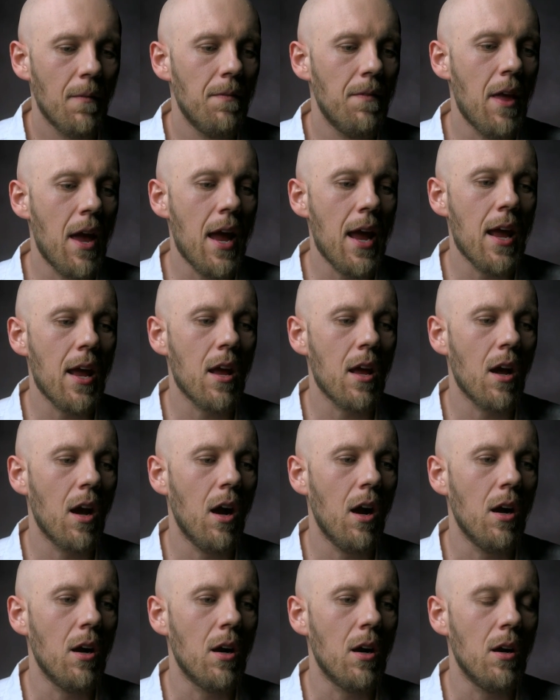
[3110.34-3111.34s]
they
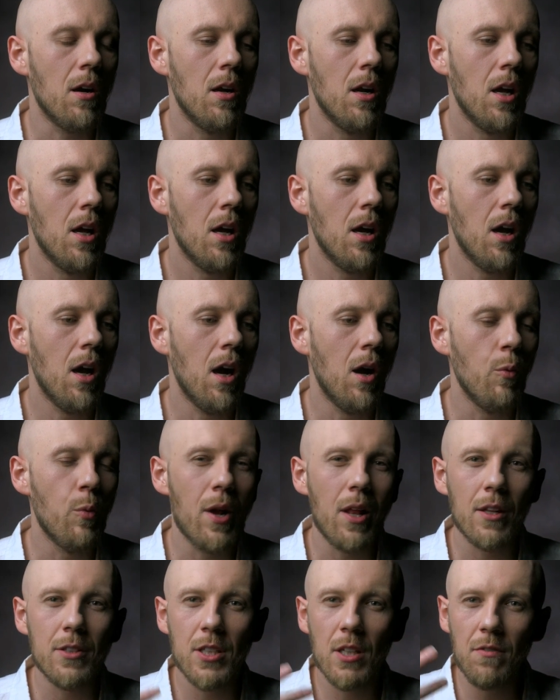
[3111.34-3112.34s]
are
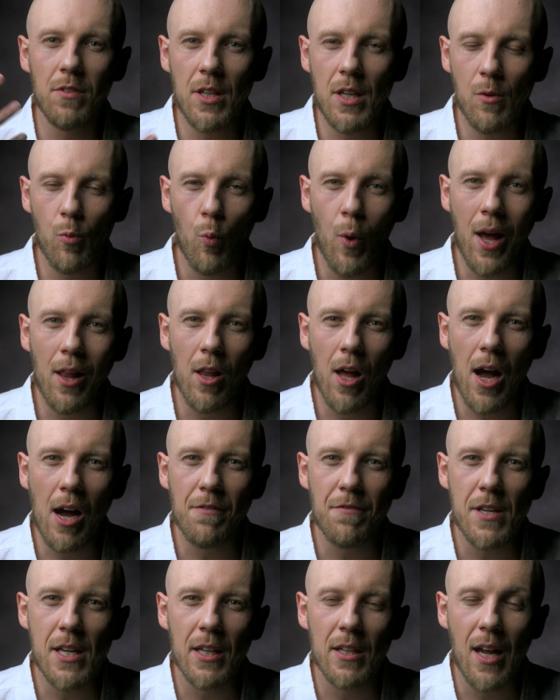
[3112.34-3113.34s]
relatively well
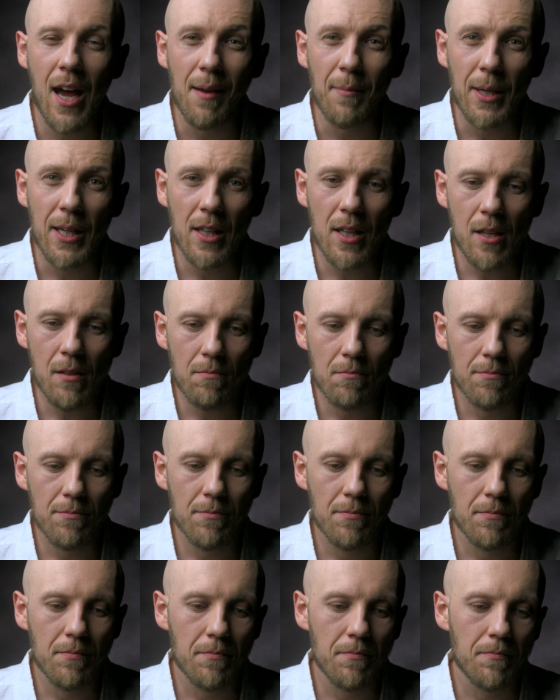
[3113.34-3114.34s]
off economically,
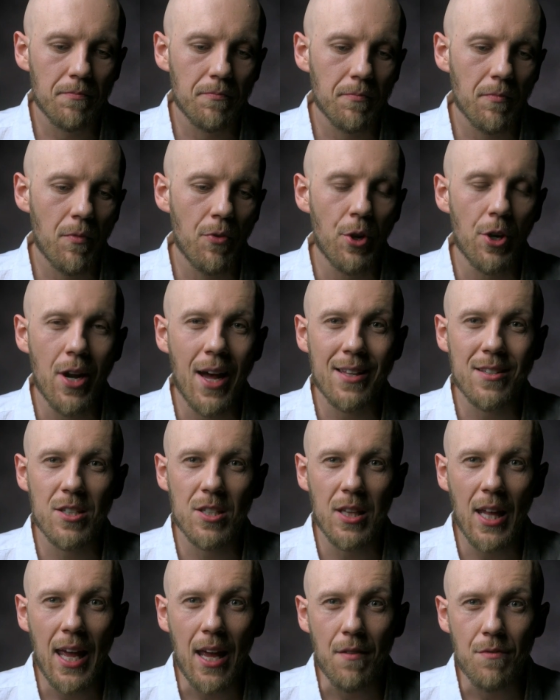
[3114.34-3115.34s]
they're not
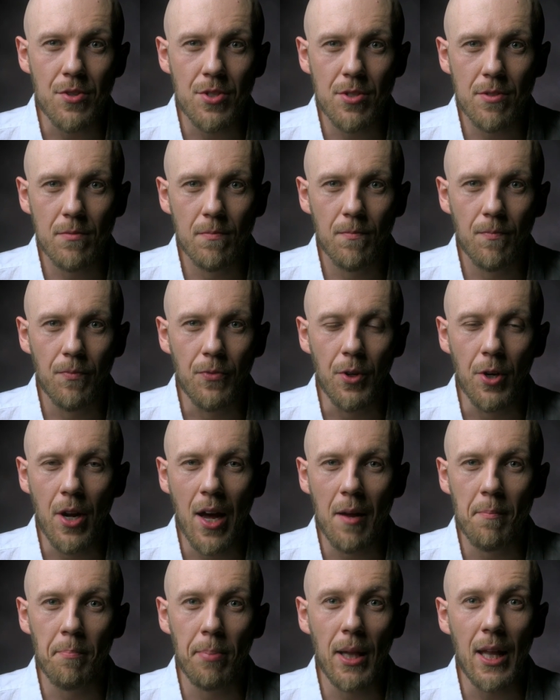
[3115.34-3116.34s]
slaves, they're
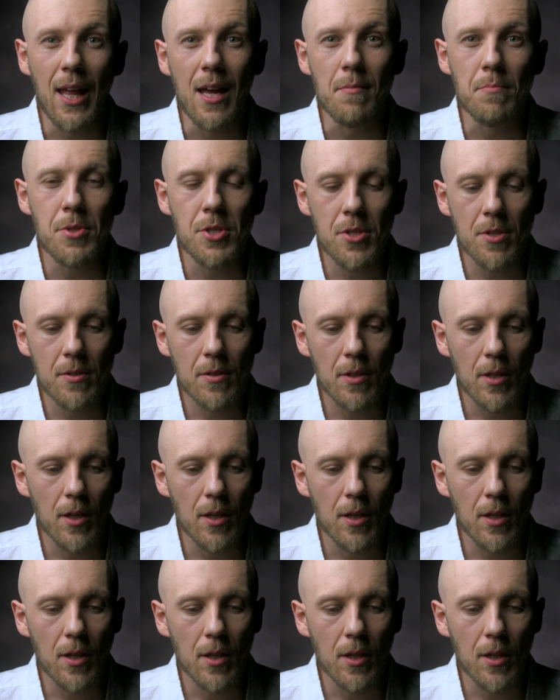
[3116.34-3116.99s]
not plebs,